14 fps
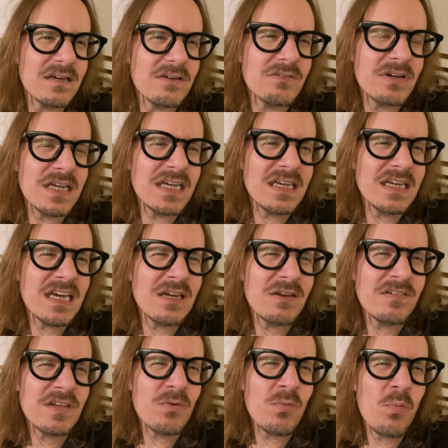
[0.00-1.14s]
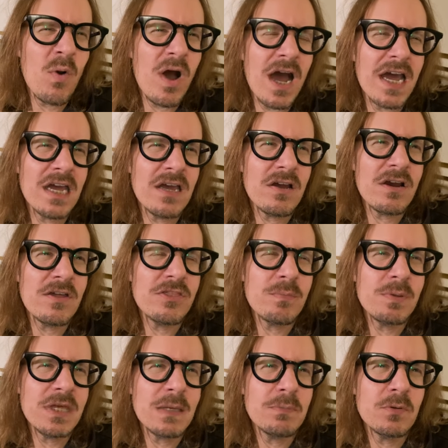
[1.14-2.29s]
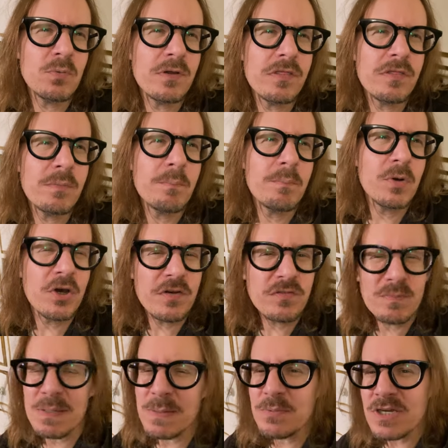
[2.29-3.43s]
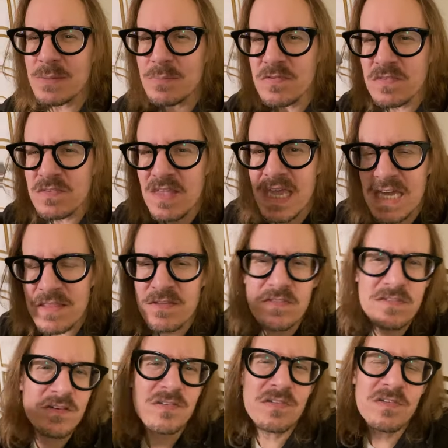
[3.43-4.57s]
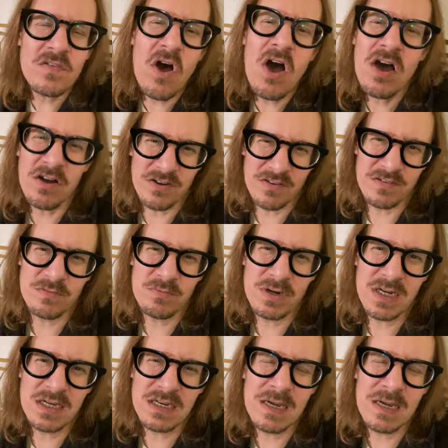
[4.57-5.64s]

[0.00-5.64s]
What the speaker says: Right? I was like, why are the people with the most, or people keep saying this in songs, right?